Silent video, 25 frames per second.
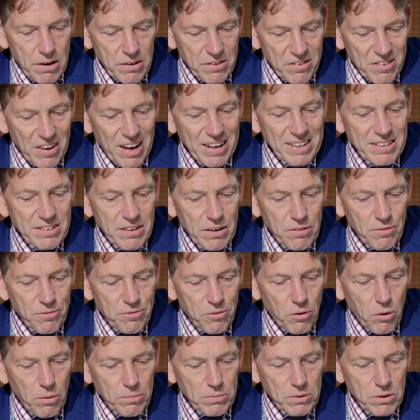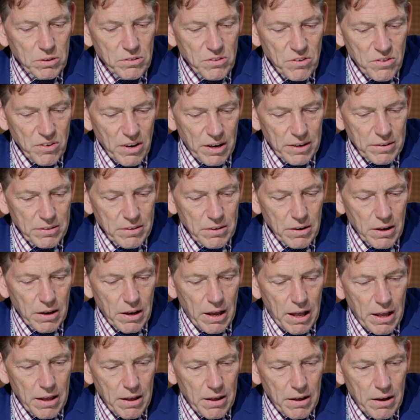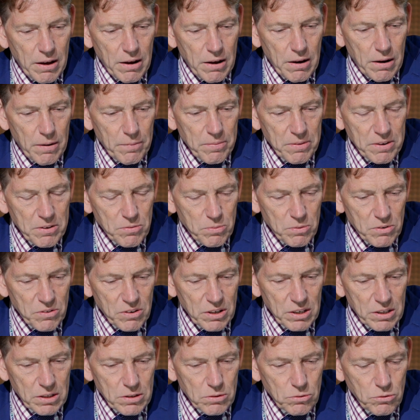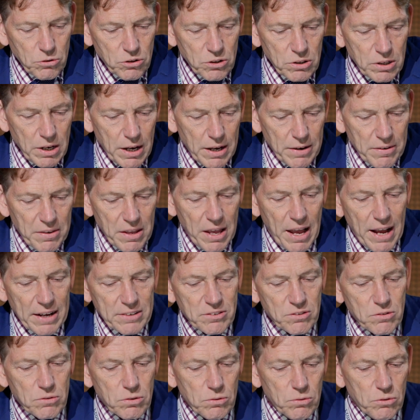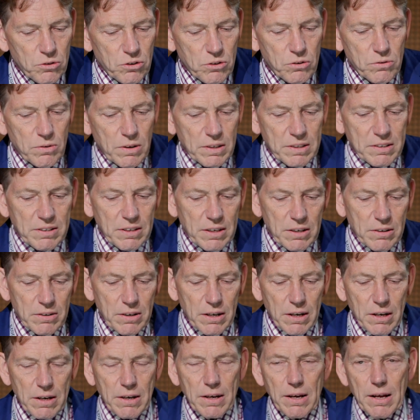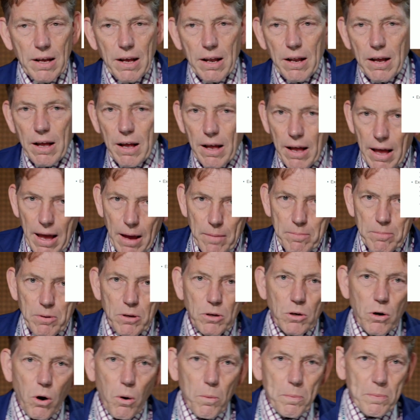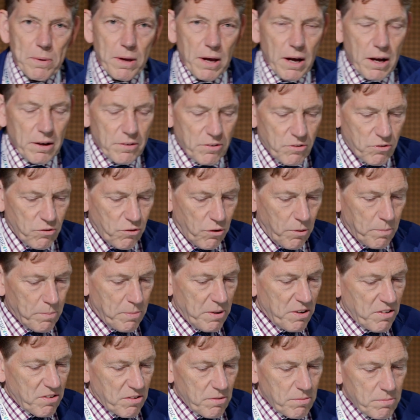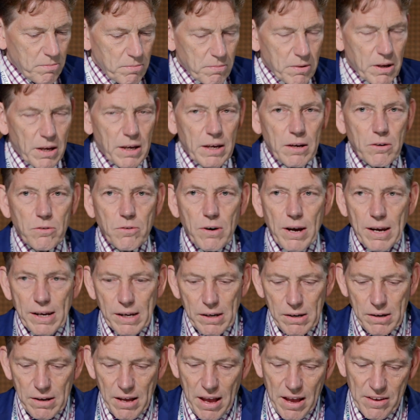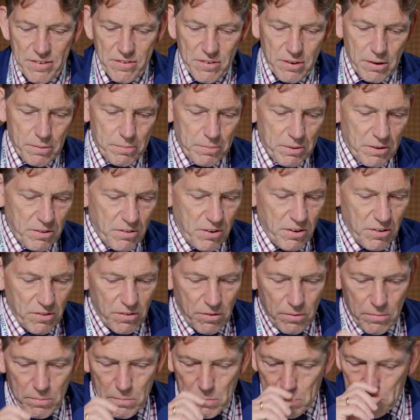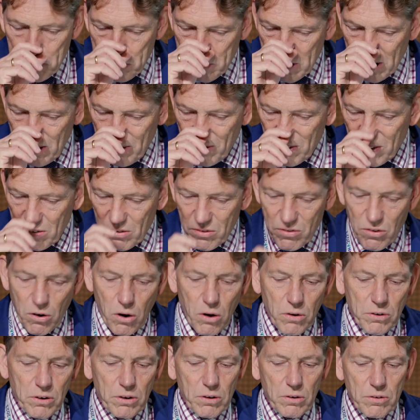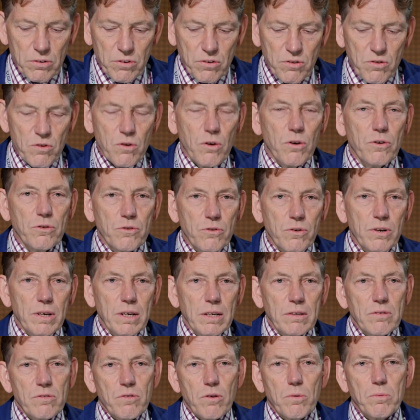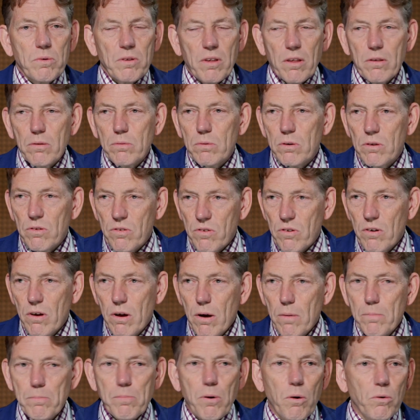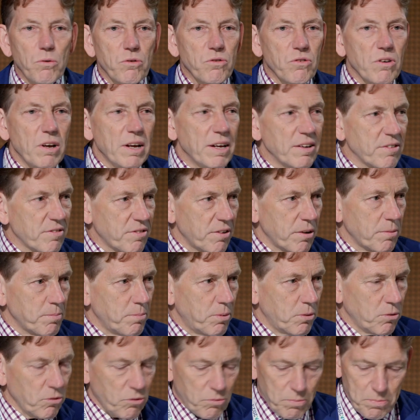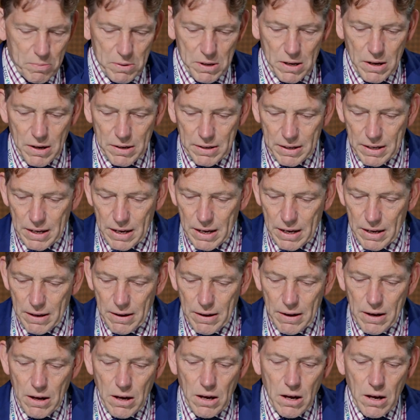signed informed consent. This was the inclusion, and the exclusion criteria: amblyopia, strabism, irregular astigmatism, previous ocular surgery, so in other words, post-LASIK, post-PRK,